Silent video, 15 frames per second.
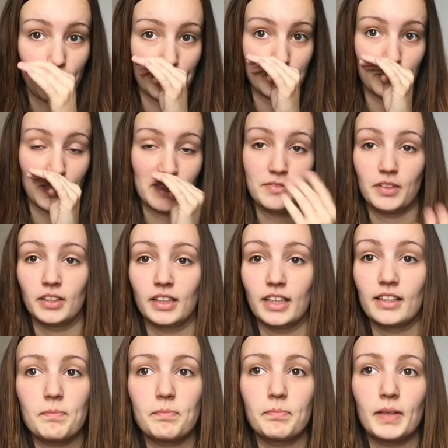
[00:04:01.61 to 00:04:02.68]
That's what I felt
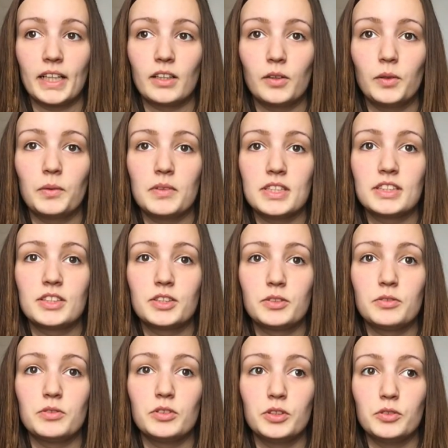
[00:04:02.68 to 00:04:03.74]
like. My goal was
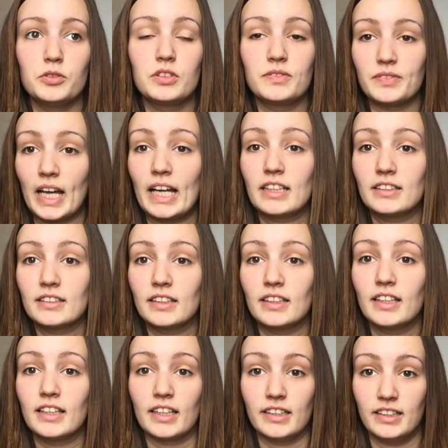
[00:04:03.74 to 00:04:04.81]
to lose fat,
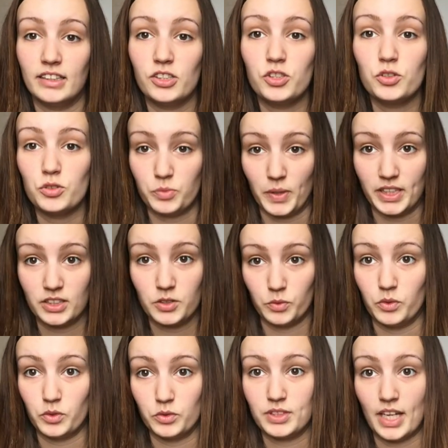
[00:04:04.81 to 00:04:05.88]
and I needed to sweat to
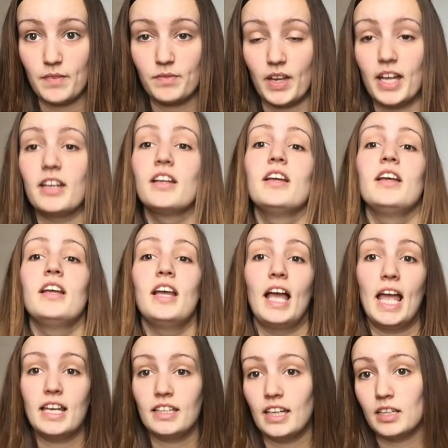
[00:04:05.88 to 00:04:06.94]
lose that fat
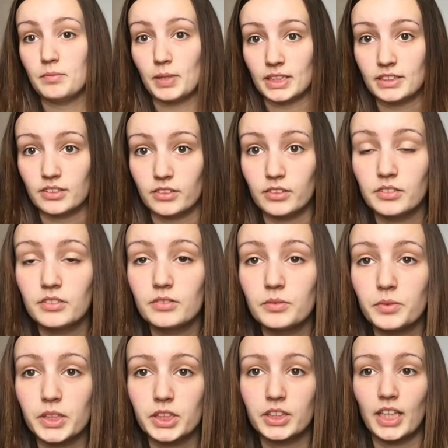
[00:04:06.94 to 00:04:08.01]
and gain muscle,
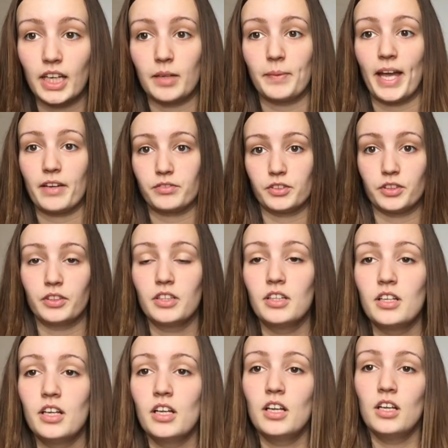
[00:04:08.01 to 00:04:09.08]
which came after.
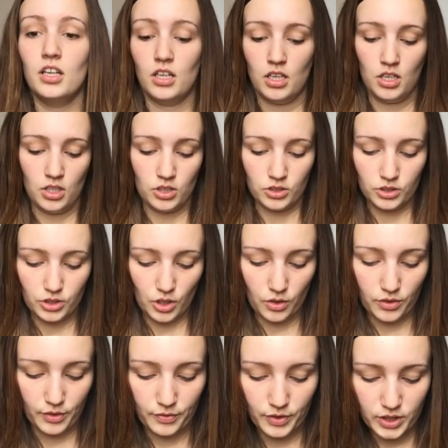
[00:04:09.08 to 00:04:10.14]
So
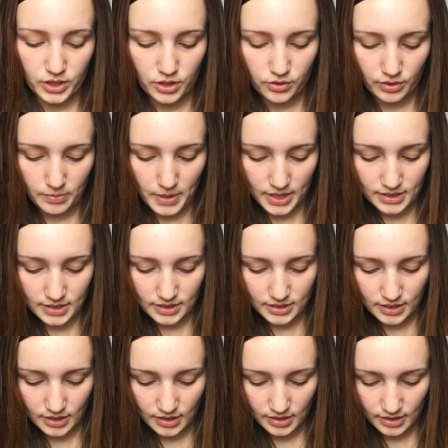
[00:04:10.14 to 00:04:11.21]
the first three
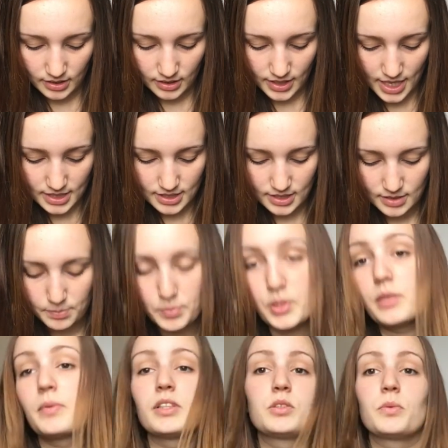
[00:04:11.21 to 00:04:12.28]
months that's
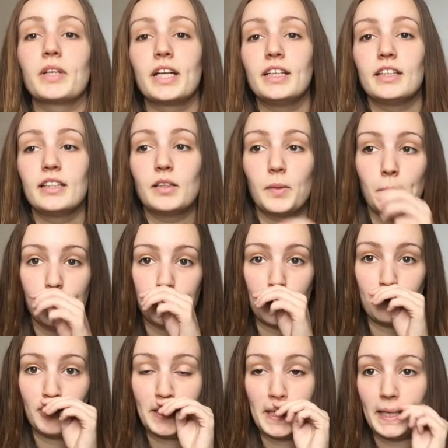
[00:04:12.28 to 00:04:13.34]
pretty much what I did almost
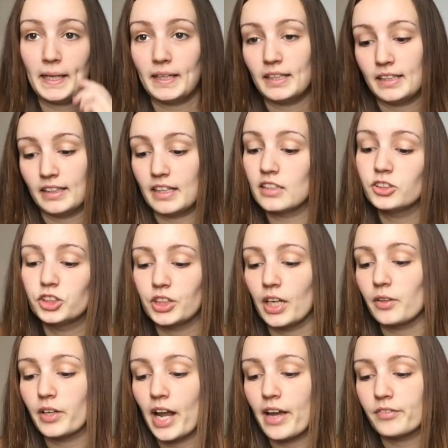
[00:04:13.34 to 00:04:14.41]
every day and then I'd
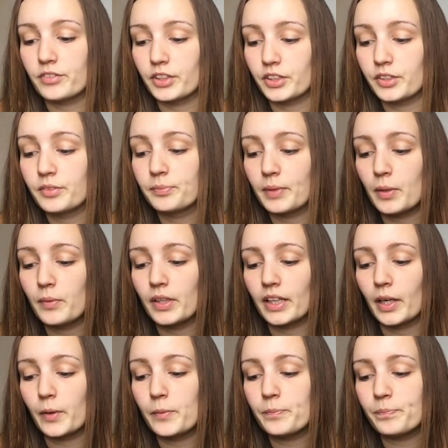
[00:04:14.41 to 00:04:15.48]
shower after my
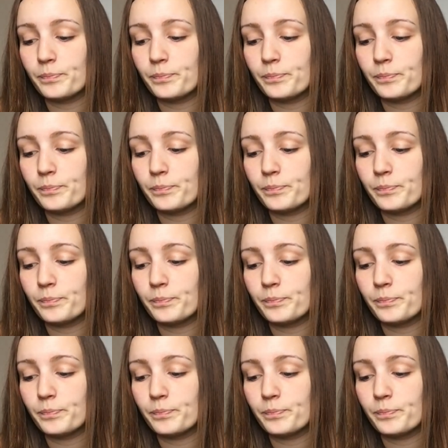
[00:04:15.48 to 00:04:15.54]
workout.